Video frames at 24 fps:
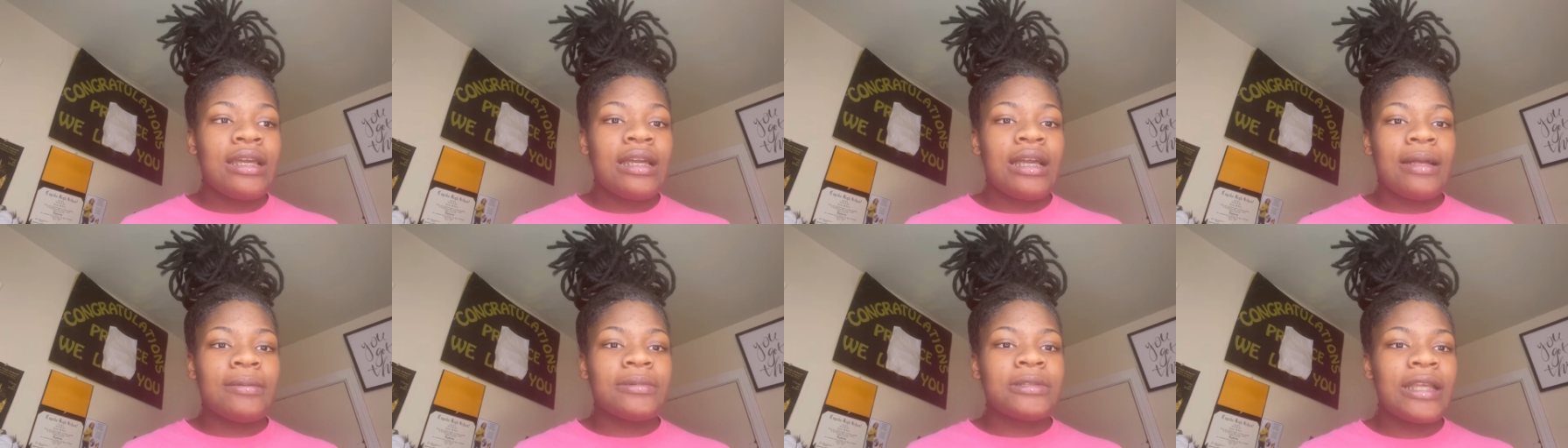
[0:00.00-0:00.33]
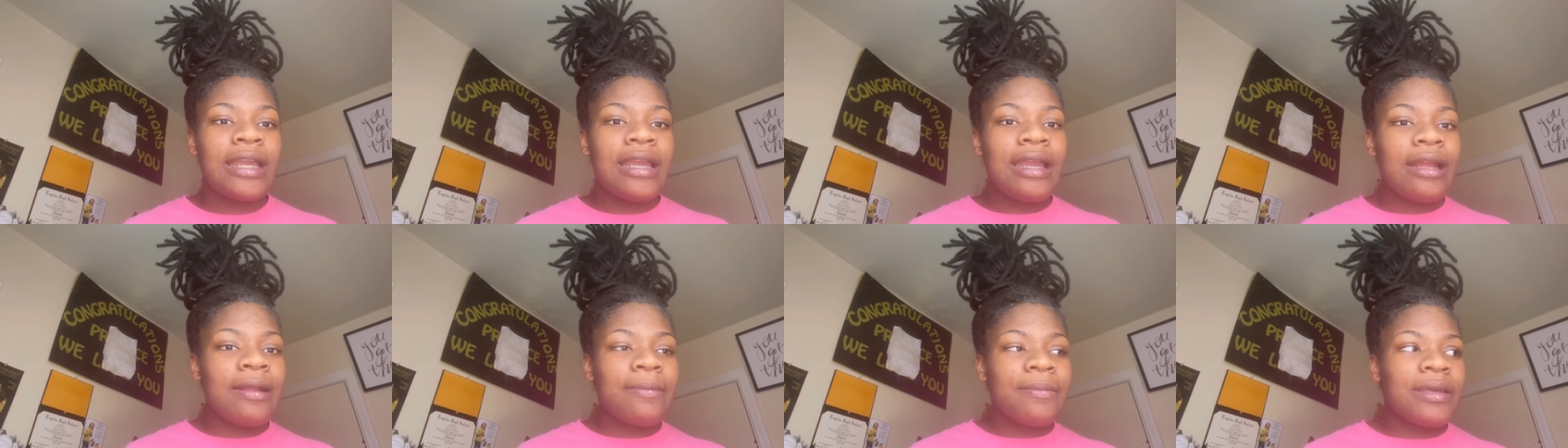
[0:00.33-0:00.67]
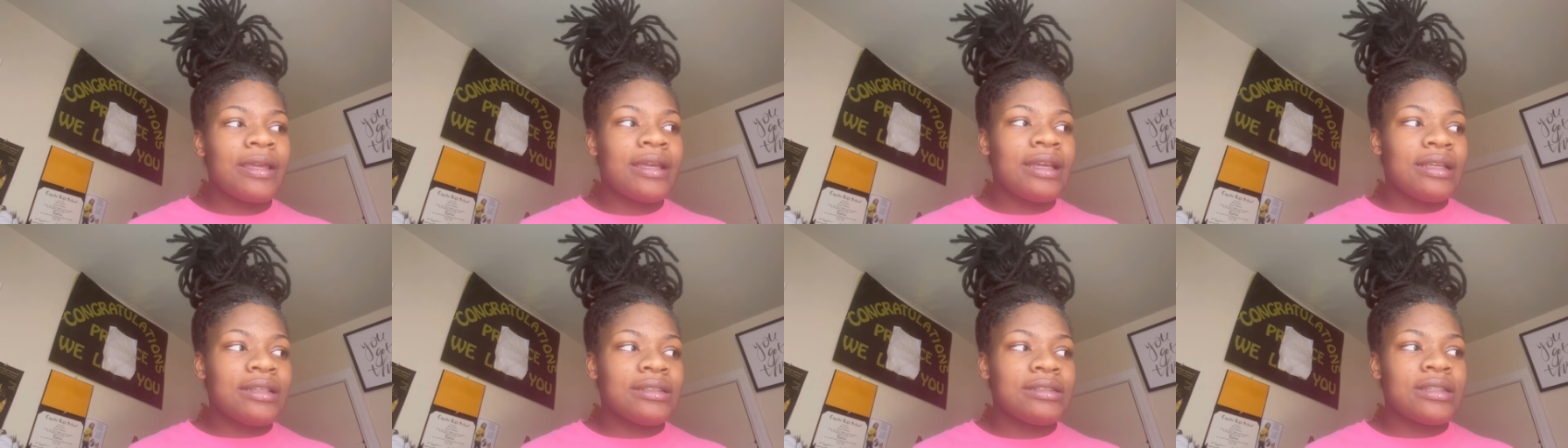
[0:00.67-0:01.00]
I'm scared
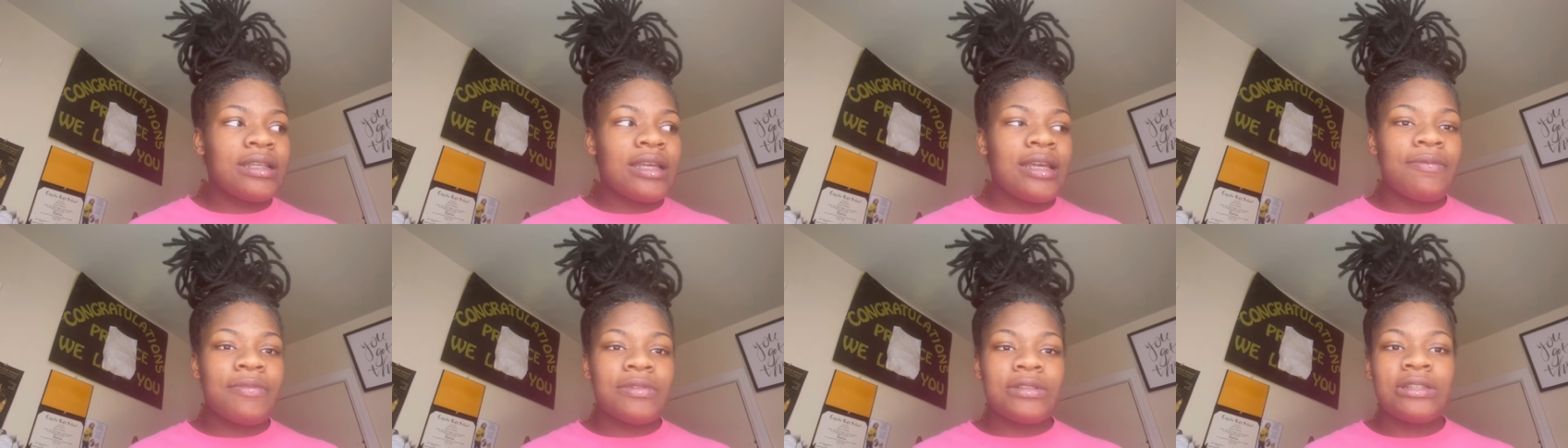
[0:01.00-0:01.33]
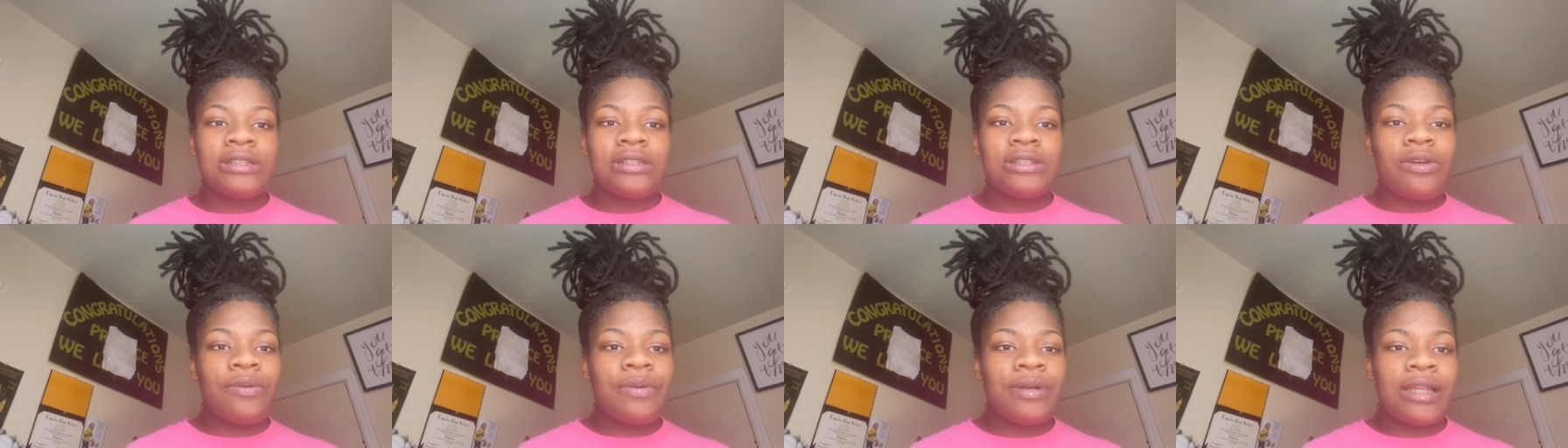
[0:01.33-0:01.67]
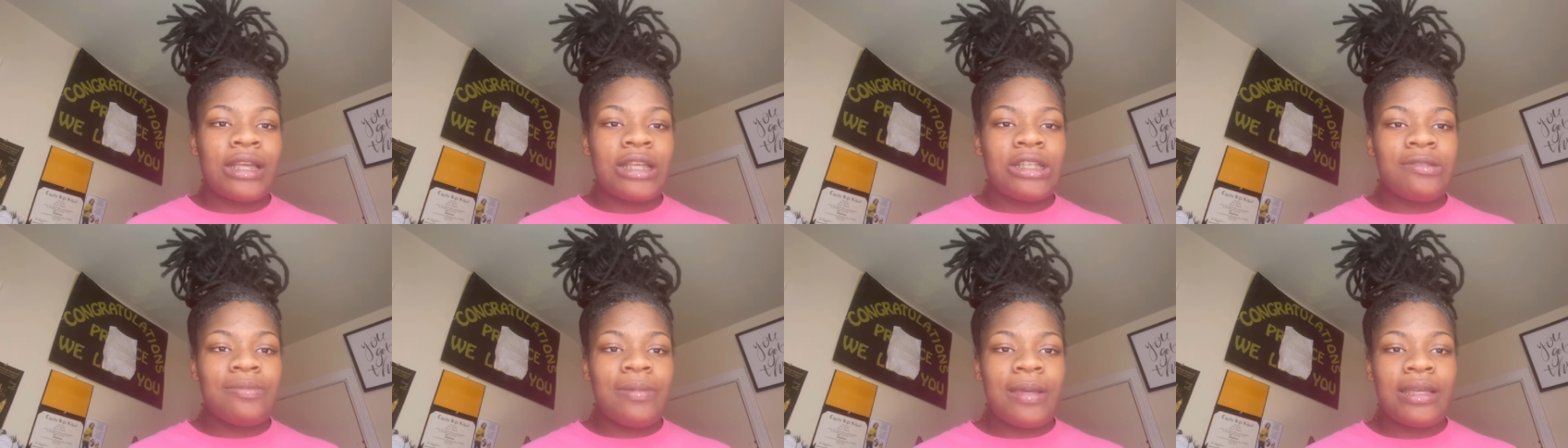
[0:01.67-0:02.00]
because it was so
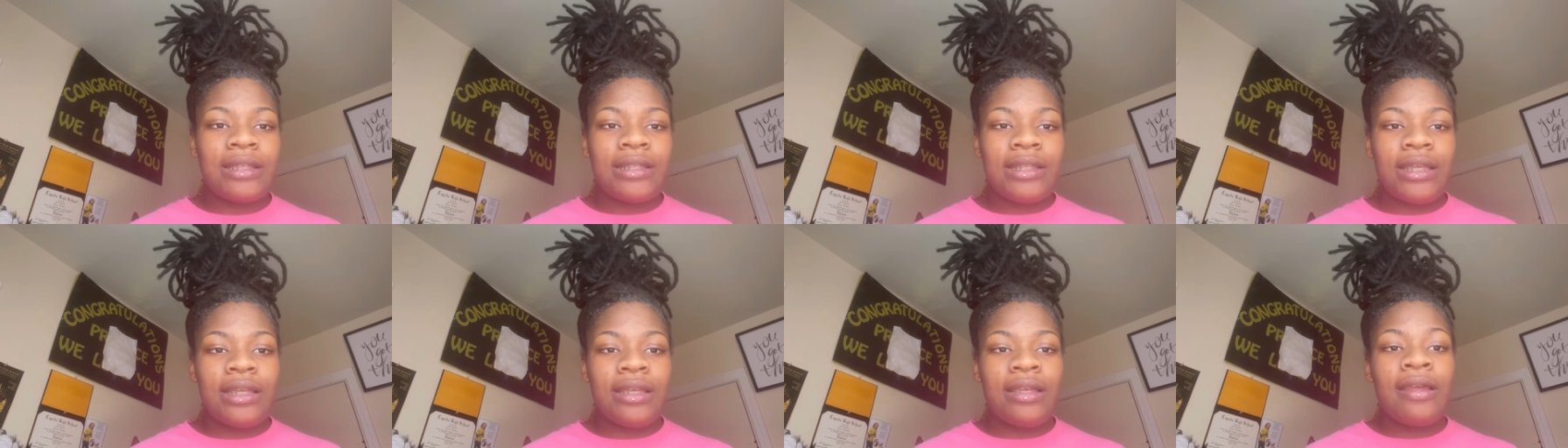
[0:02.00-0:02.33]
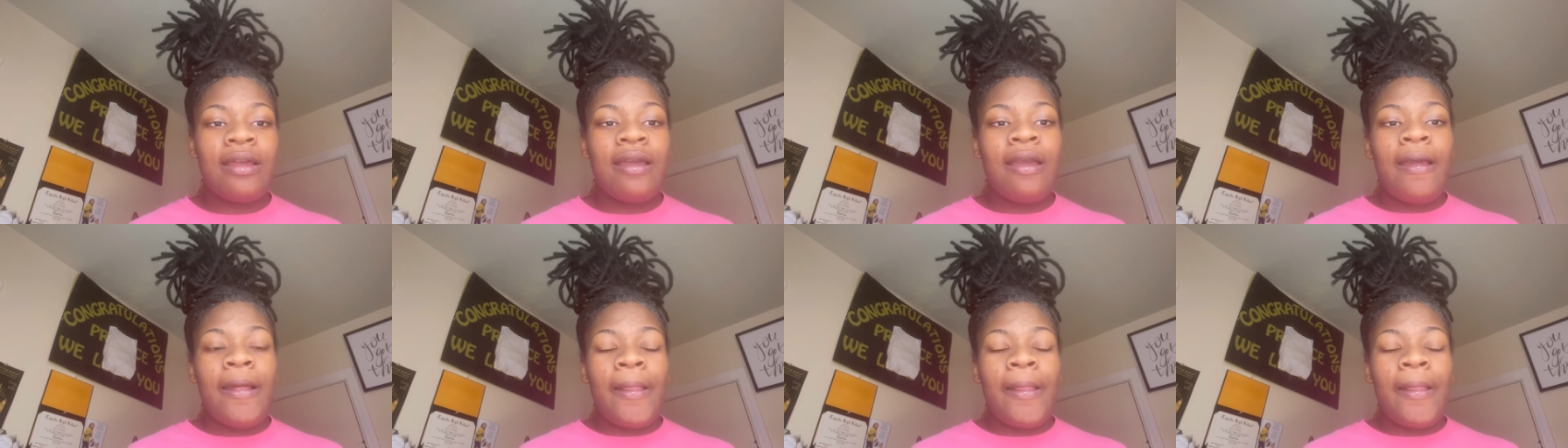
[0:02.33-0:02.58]
unexpected